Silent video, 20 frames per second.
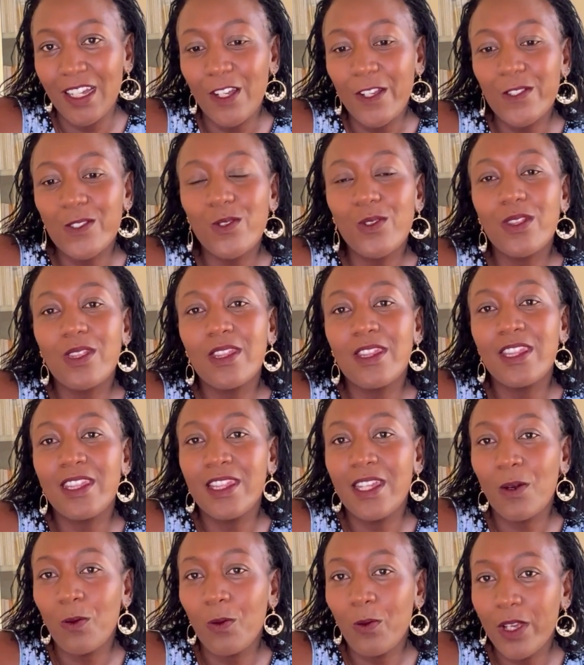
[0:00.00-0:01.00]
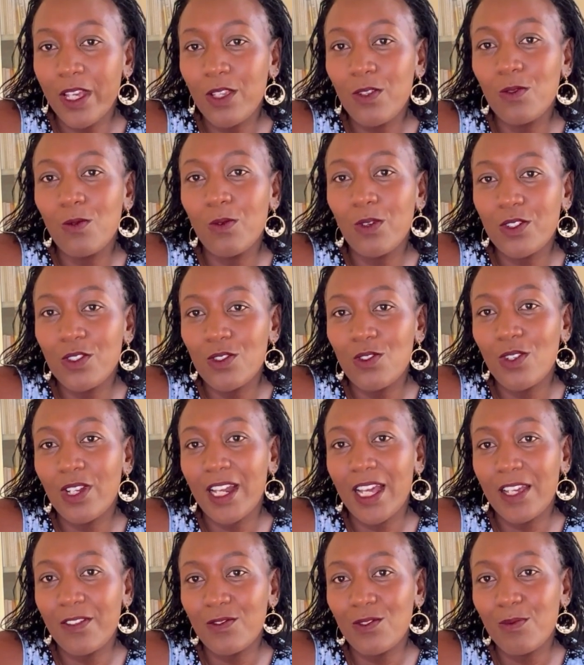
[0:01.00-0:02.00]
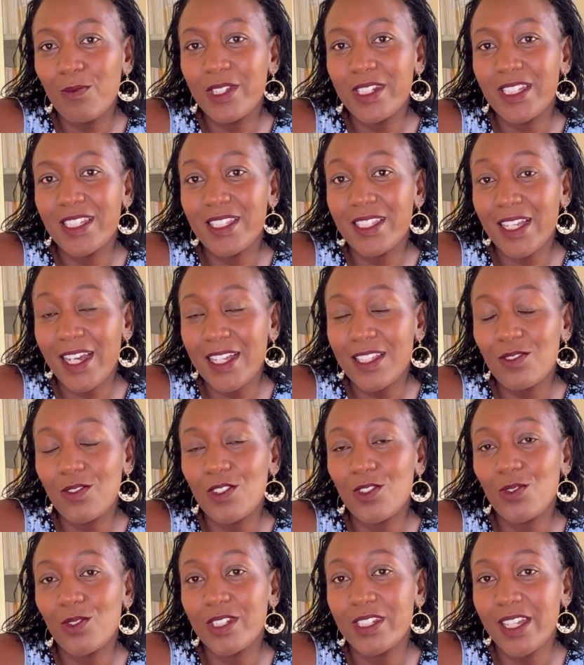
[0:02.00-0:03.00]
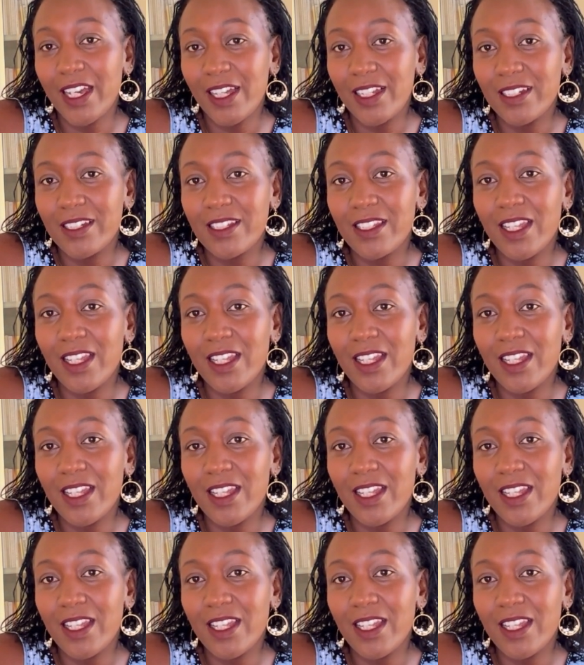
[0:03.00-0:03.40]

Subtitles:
So the way you want your life to be discussed when you're dead,